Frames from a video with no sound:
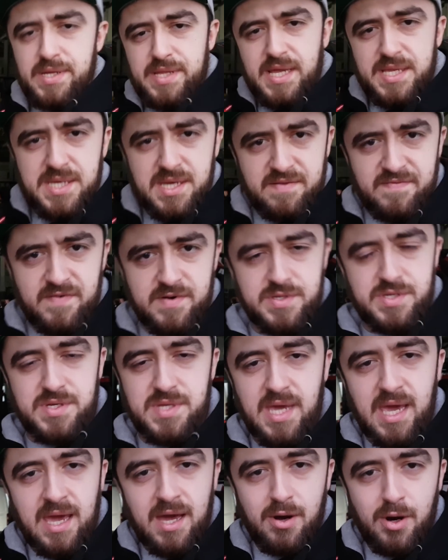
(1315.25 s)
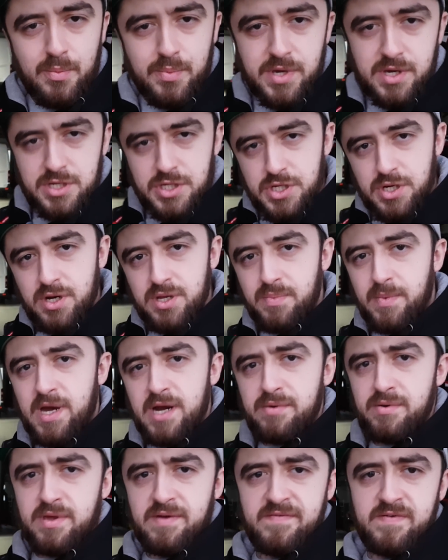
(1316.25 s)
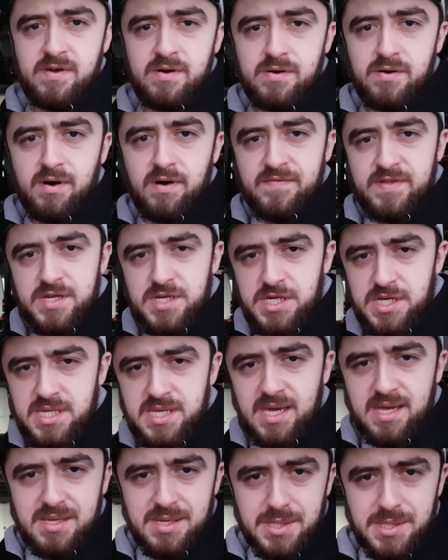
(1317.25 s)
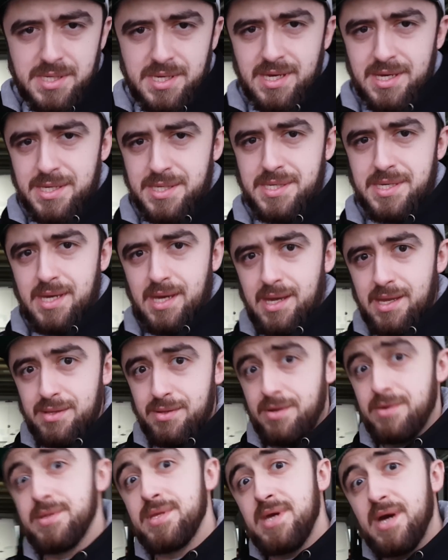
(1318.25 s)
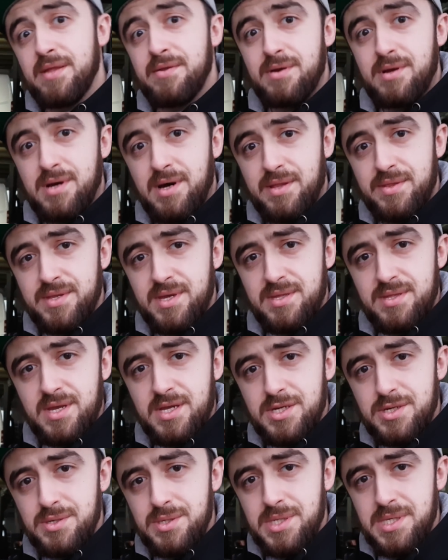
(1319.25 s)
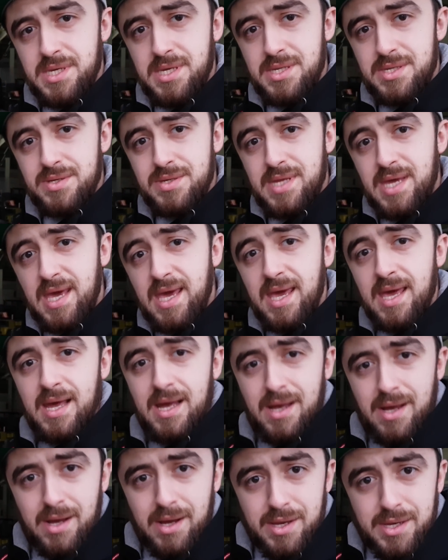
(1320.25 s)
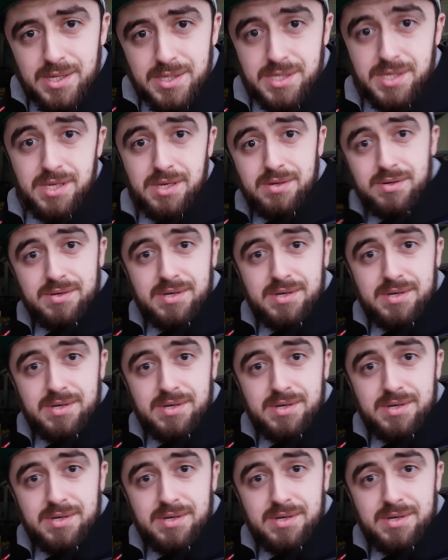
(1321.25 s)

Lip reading: Well, that's it for today. I hope you enjoyed my review of the GT86 and all the other content that you've seen today. See